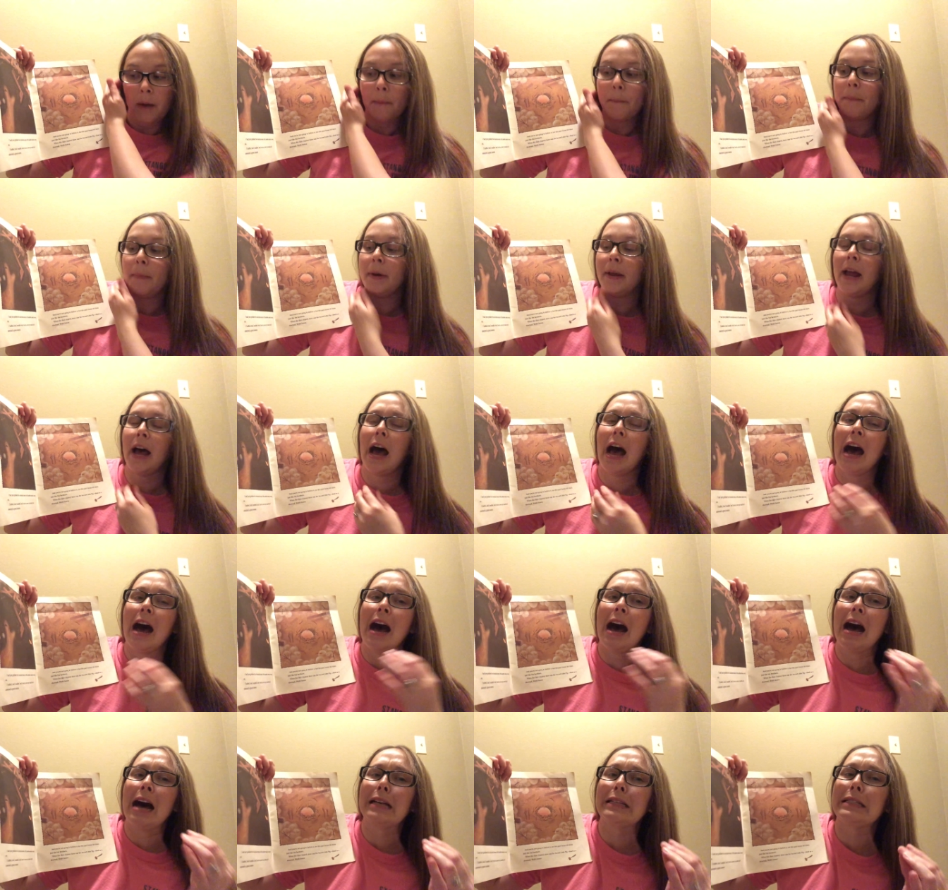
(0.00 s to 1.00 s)
but
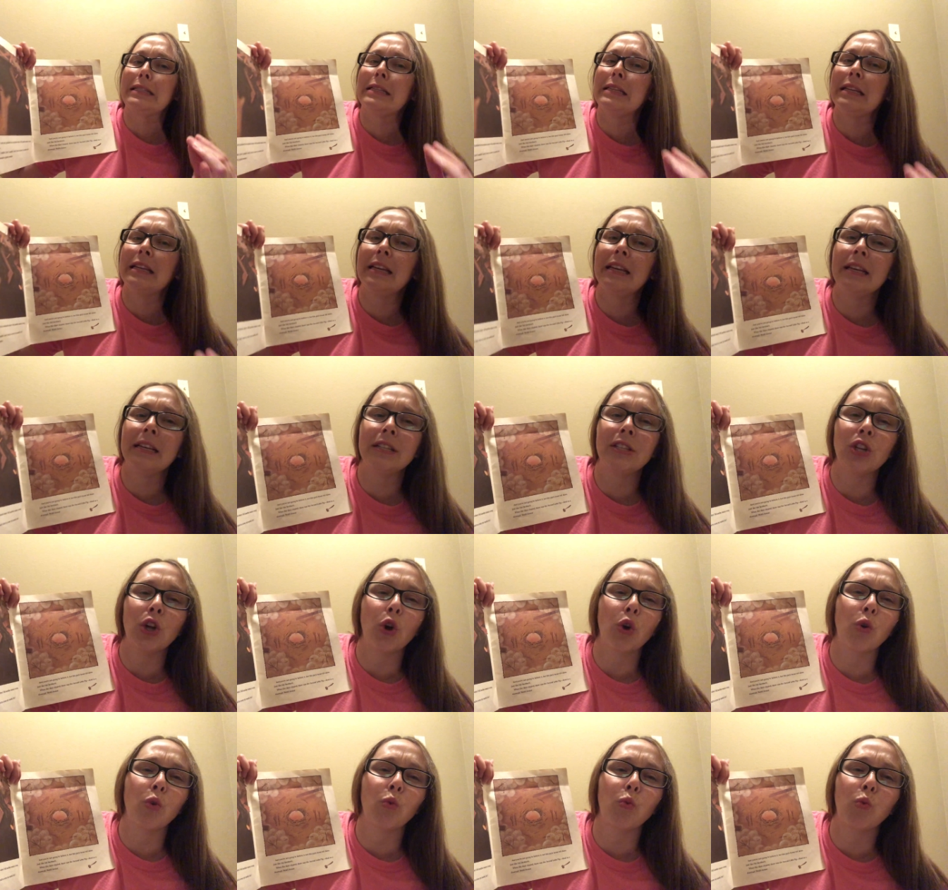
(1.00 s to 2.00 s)
I sneezed
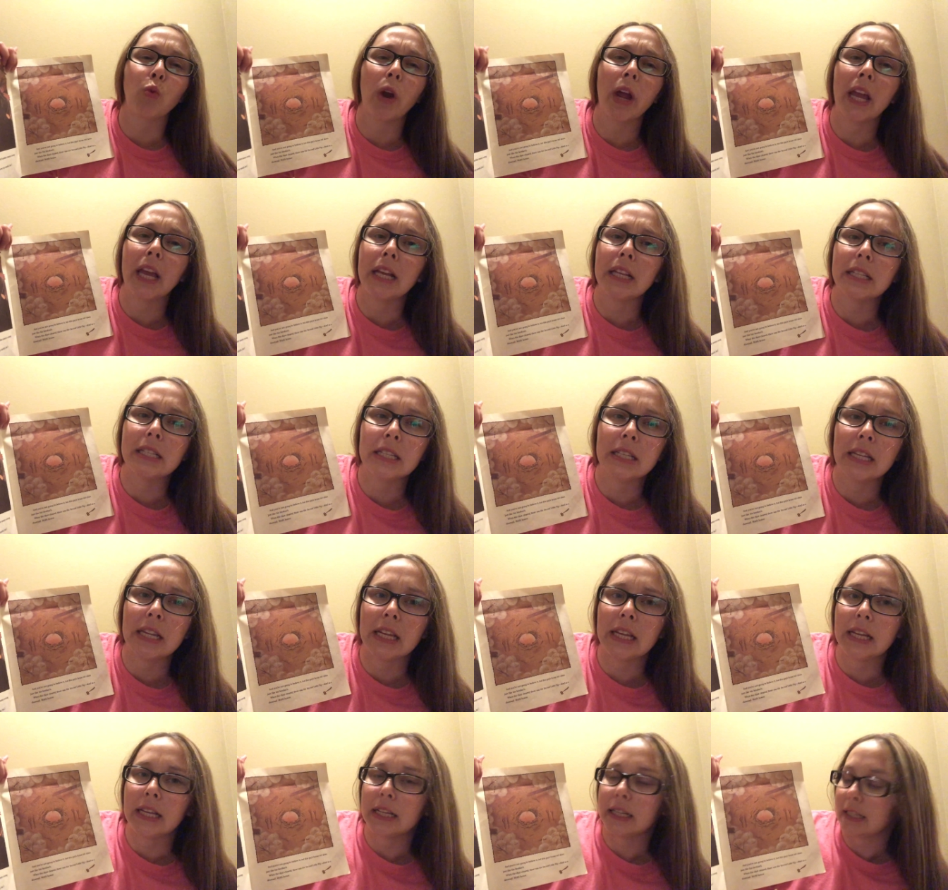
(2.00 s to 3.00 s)
a great
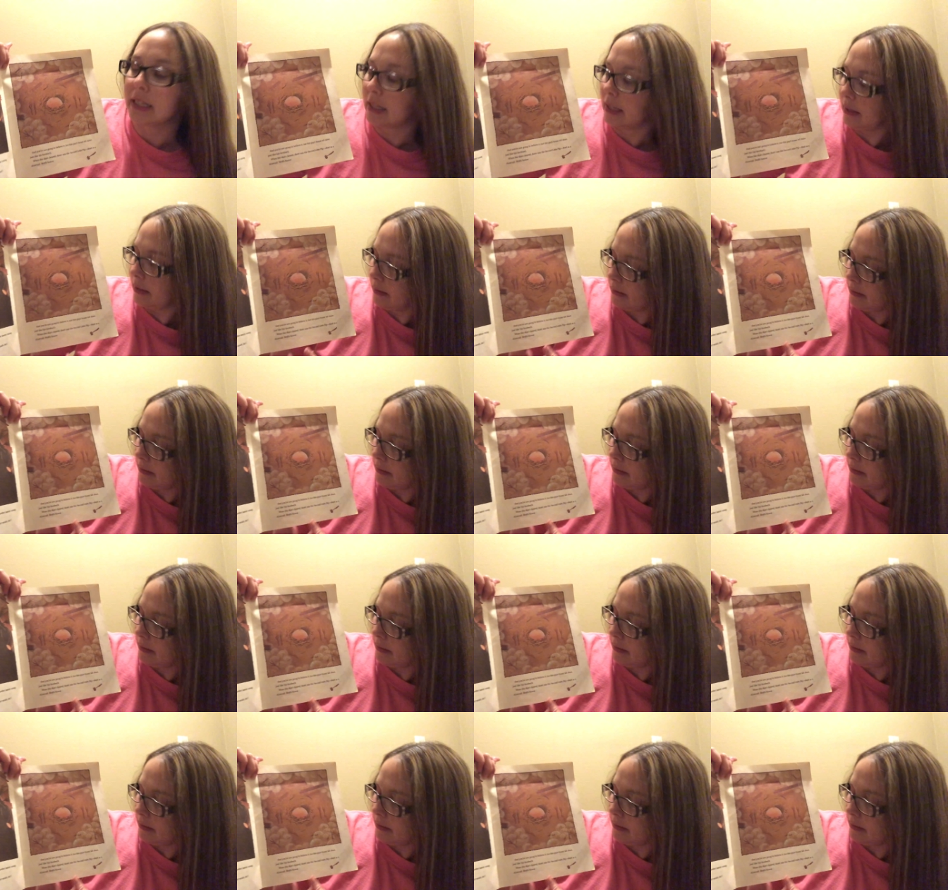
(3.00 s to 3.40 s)
sneeze.